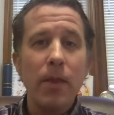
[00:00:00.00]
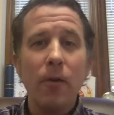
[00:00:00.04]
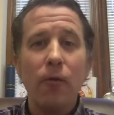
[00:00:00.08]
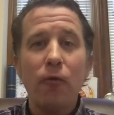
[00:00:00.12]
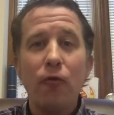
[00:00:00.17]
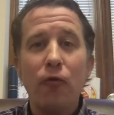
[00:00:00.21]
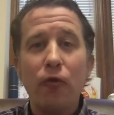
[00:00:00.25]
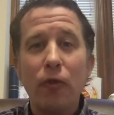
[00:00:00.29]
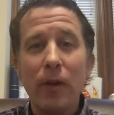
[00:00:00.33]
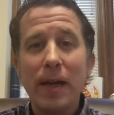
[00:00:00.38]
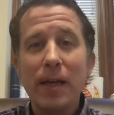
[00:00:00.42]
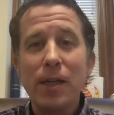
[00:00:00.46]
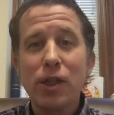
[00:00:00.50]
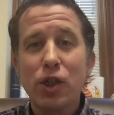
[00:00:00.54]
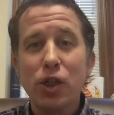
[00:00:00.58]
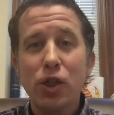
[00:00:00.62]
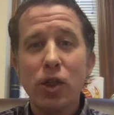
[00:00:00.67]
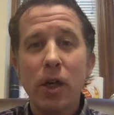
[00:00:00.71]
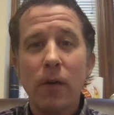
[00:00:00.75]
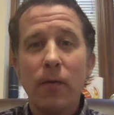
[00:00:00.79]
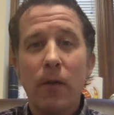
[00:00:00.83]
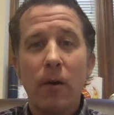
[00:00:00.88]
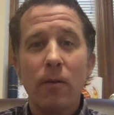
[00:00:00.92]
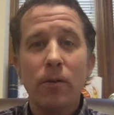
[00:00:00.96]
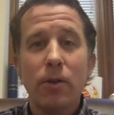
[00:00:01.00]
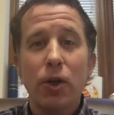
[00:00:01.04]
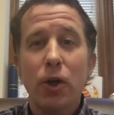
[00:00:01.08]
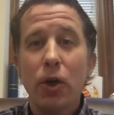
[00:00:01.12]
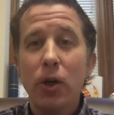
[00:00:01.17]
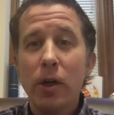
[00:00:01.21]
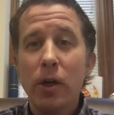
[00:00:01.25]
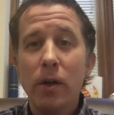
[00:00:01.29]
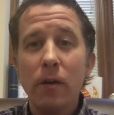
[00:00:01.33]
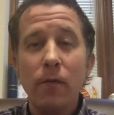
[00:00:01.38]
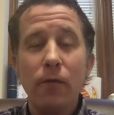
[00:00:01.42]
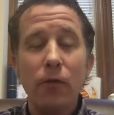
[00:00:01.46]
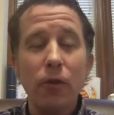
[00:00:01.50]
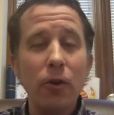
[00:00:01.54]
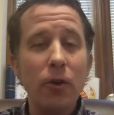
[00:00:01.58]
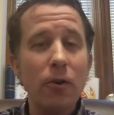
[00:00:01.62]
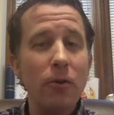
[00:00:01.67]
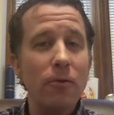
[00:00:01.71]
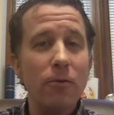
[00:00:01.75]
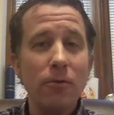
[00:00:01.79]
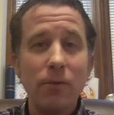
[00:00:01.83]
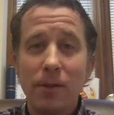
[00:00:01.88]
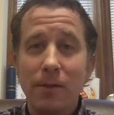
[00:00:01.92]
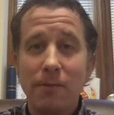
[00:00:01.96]
the friction of alternative
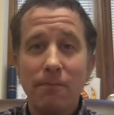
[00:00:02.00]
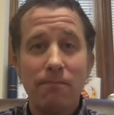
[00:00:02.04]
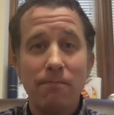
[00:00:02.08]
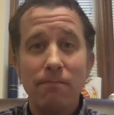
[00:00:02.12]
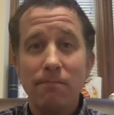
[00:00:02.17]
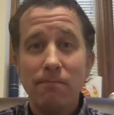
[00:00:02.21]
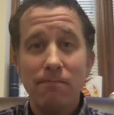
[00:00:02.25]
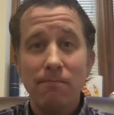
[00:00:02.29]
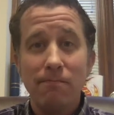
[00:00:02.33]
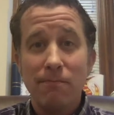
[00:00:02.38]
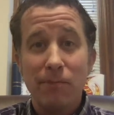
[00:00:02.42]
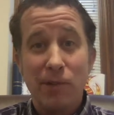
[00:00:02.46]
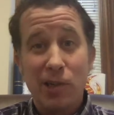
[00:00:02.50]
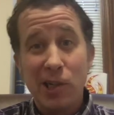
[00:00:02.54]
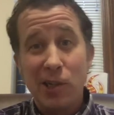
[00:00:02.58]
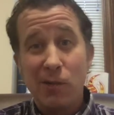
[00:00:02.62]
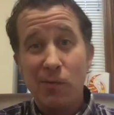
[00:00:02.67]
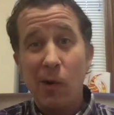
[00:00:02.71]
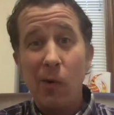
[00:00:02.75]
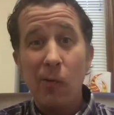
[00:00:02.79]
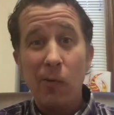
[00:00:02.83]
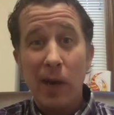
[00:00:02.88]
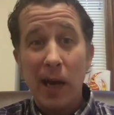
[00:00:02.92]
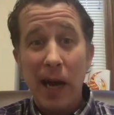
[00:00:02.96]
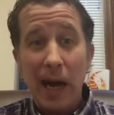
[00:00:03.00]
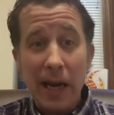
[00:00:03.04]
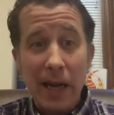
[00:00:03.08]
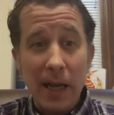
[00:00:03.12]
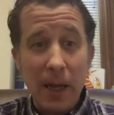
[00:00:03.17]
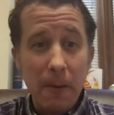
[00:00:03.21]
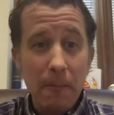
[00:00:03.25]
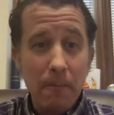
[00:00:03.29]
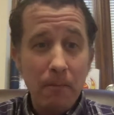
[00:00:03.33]
views just won't cut it.